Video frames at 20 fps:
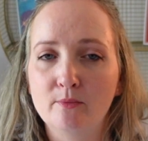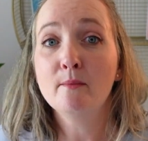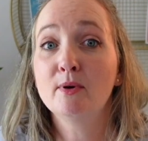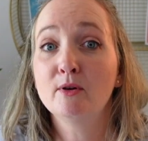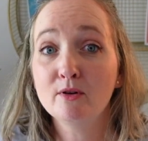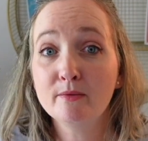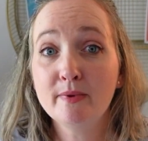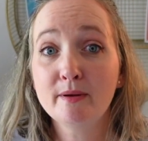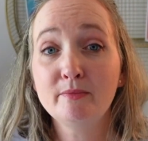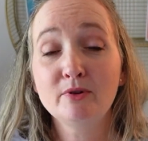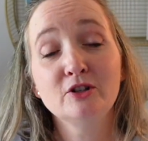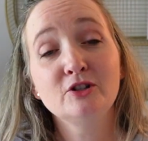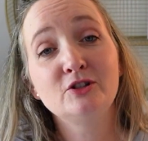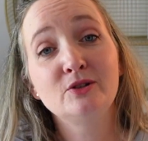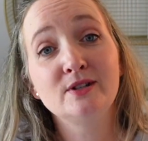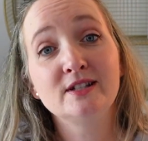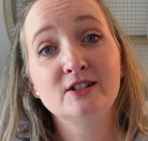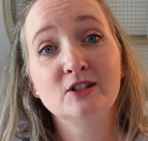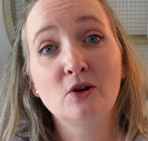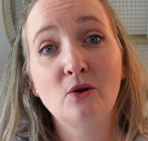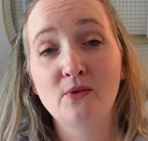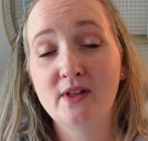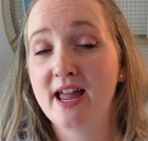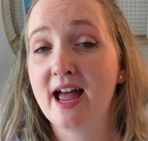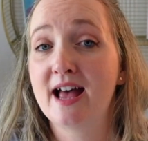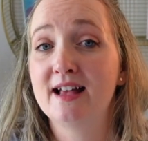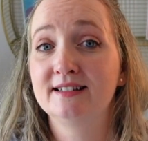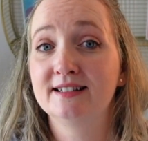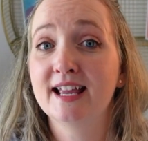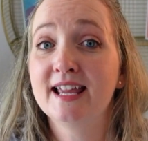But remember, students can only
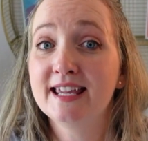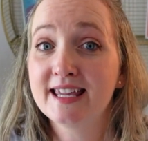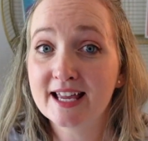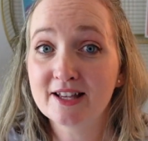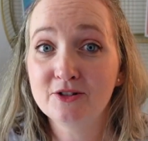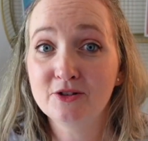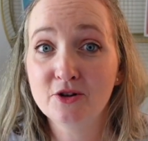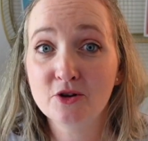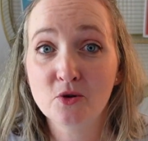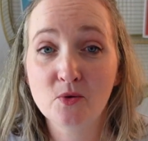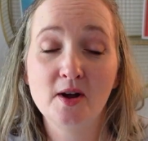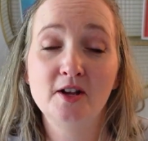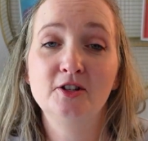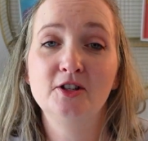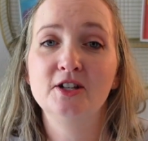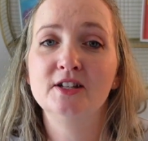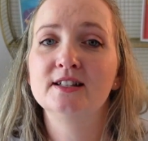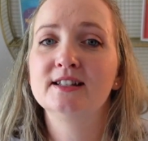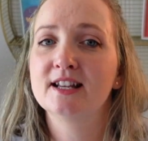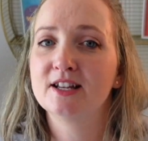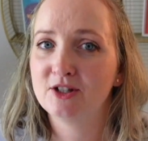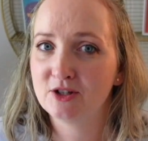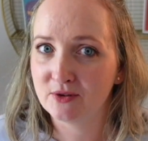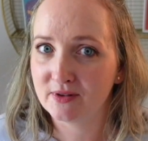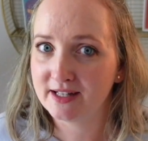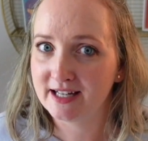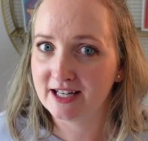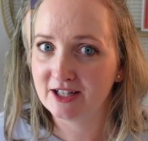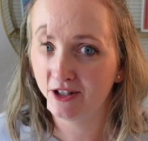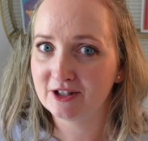ask yes or no questions to the
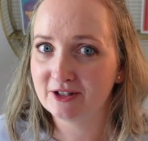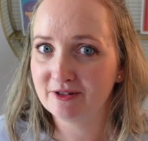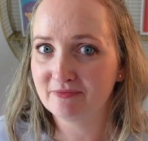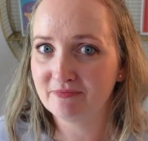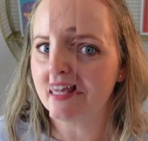teacher.